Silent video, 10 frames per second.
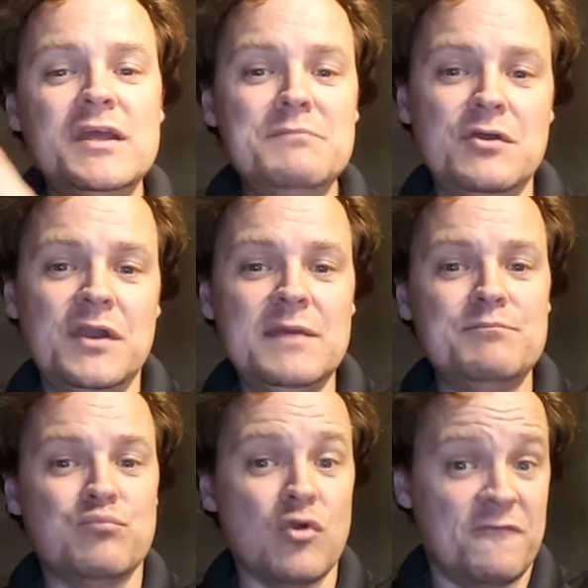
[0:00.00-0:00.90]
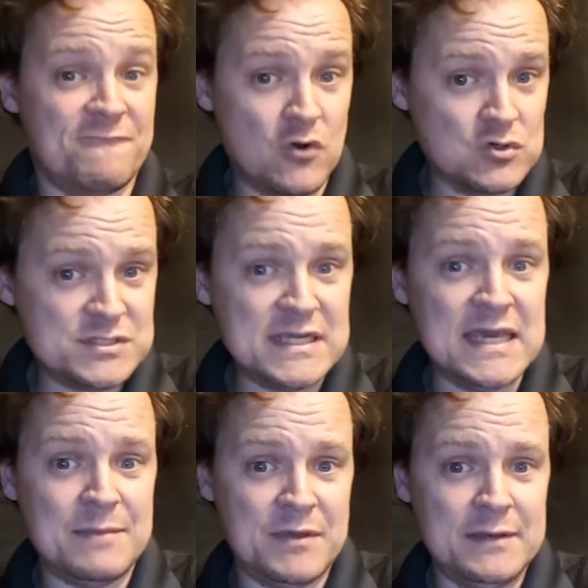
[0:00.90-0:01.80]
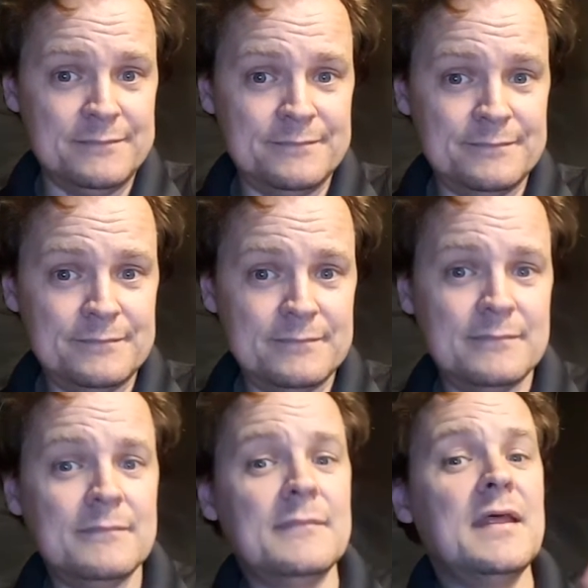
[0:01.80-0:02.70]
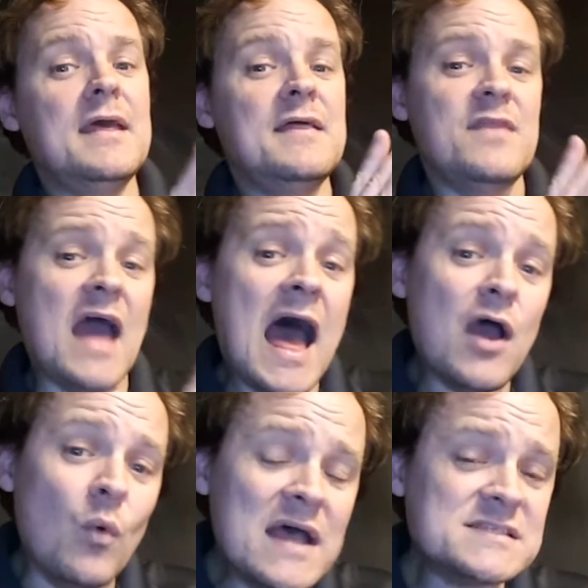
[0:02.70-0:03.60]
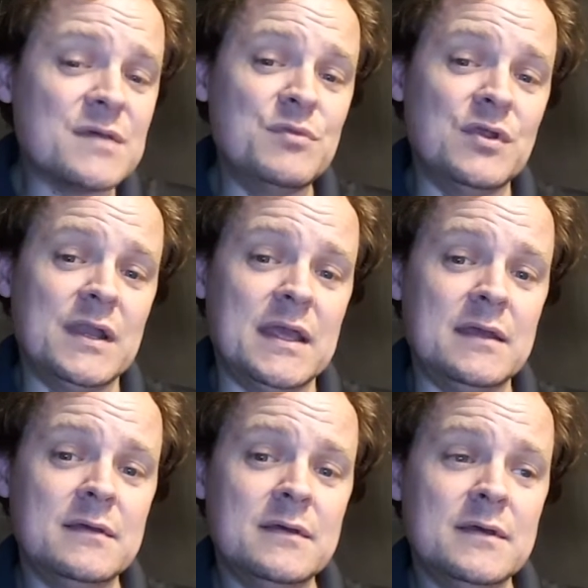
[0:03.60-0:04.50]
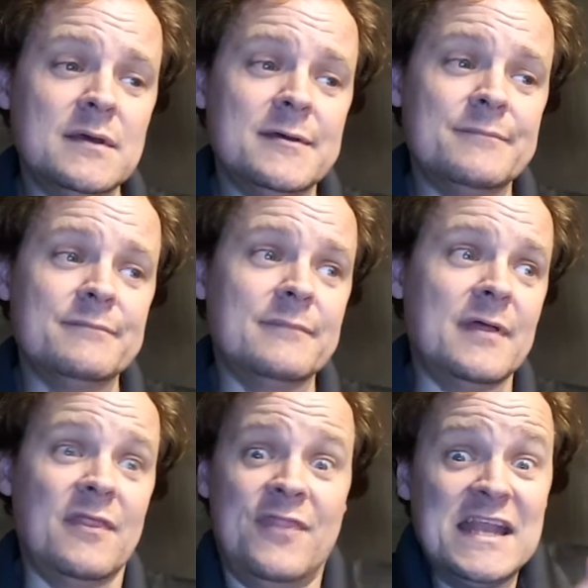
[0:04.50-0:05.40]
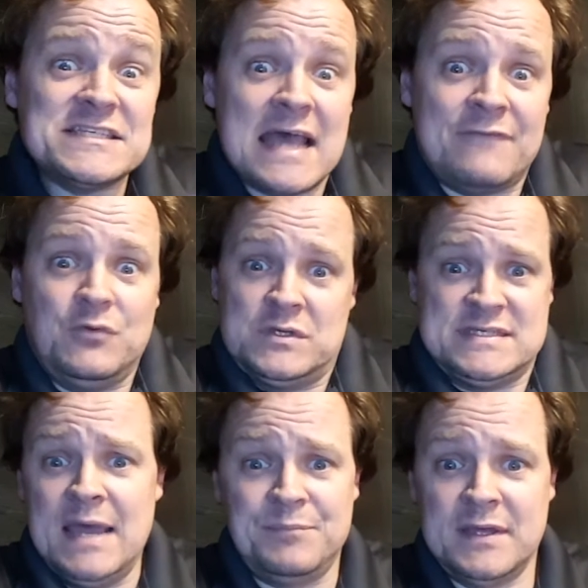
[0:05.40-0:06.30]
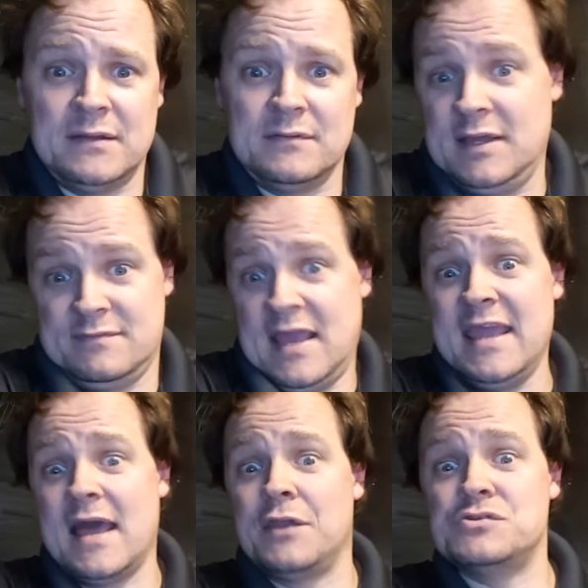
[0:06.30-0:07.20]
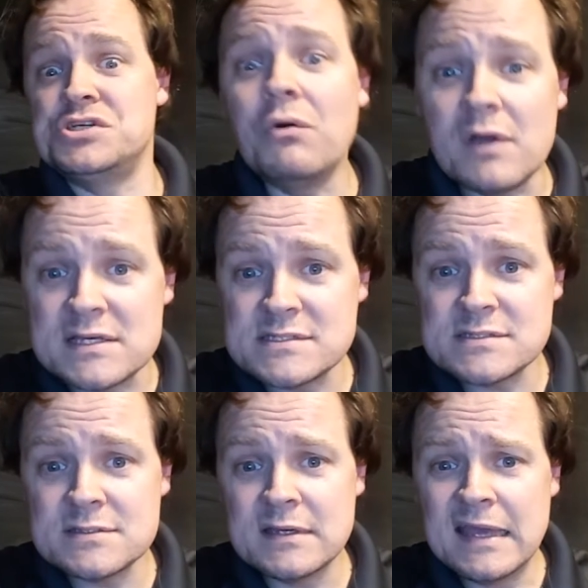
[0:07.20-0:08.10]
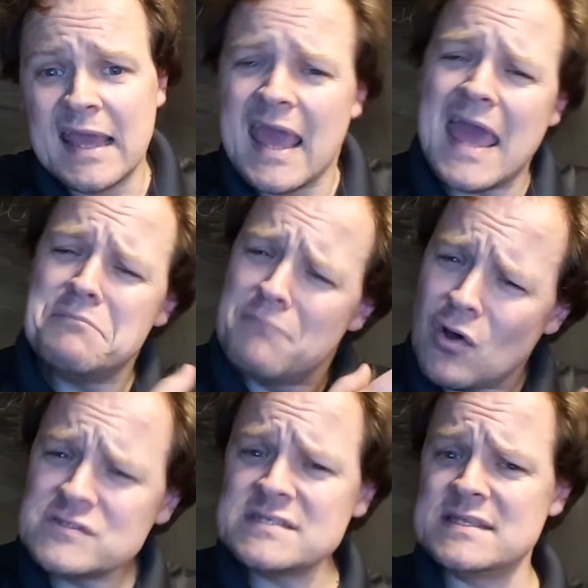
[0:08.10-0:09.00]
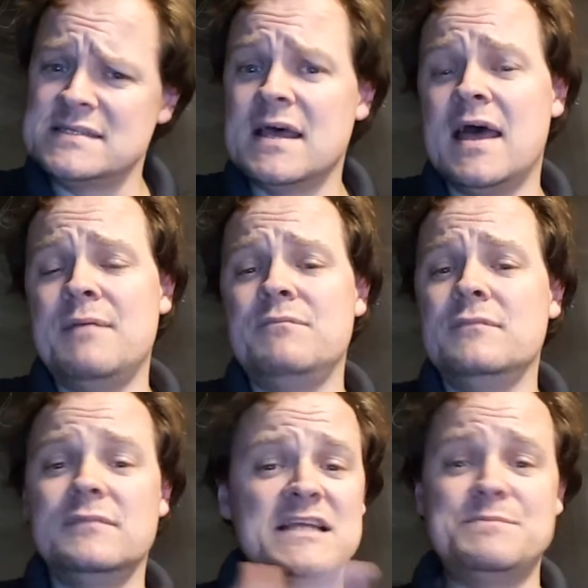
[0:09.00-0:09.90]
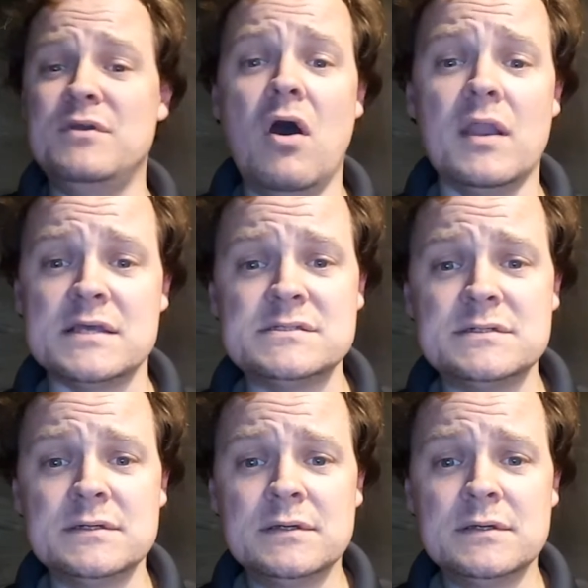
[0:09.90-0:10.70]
community prefers to keep it. The iOS community, they just have to accept it. They ain't got no choice. And most of the time, let's be honest,